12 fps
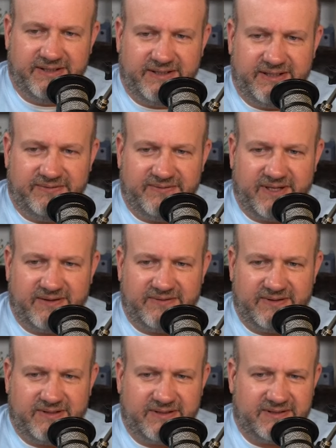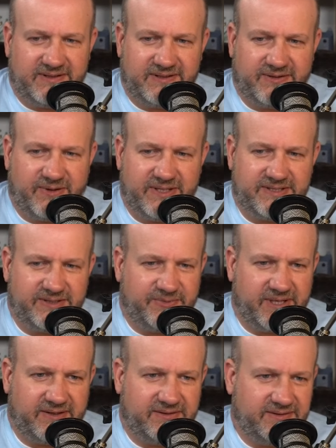if you have a question
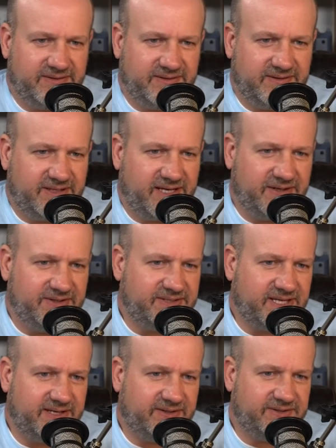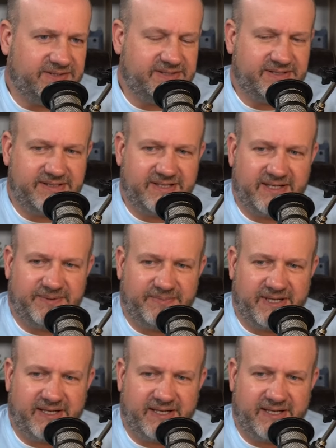about how your title is set up,